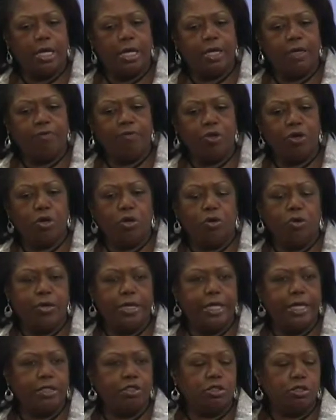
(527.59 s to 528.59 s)
If you're
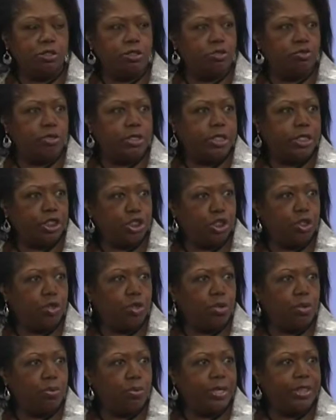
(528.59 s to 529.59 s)
going
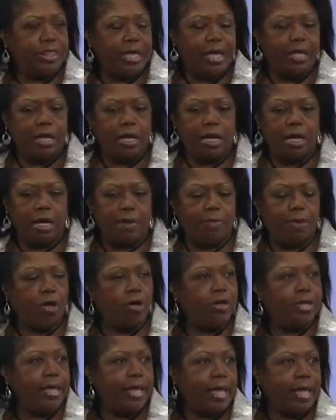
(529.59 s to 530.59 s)
traditional with
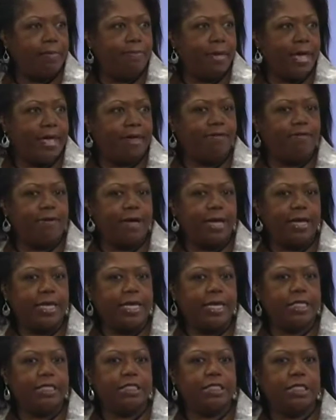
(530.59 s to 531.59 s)
only a bank
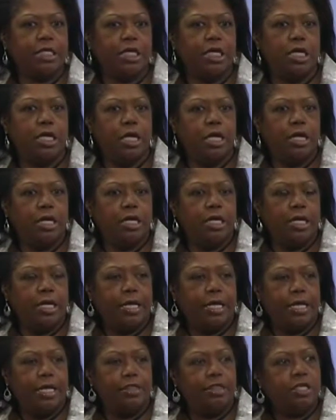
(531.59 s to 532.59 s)
financing,
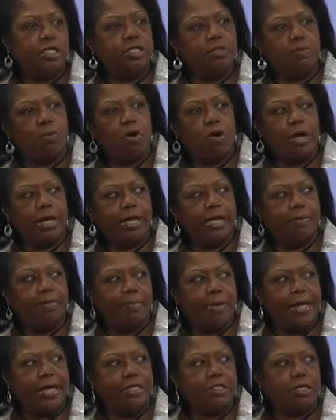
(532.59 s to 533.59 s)
in this
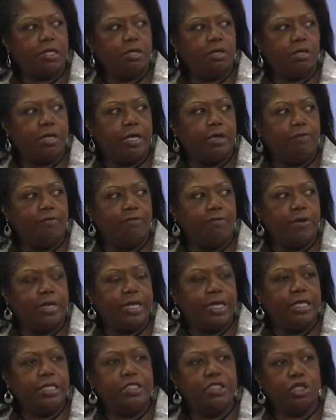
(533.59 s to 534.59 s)
market, banks are looking for
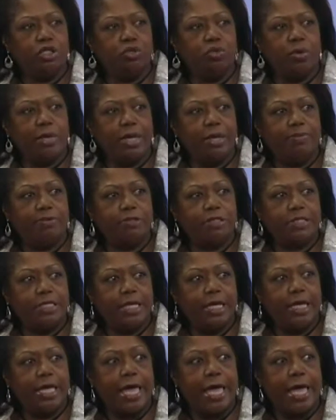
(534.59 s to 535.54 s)
at least a 20%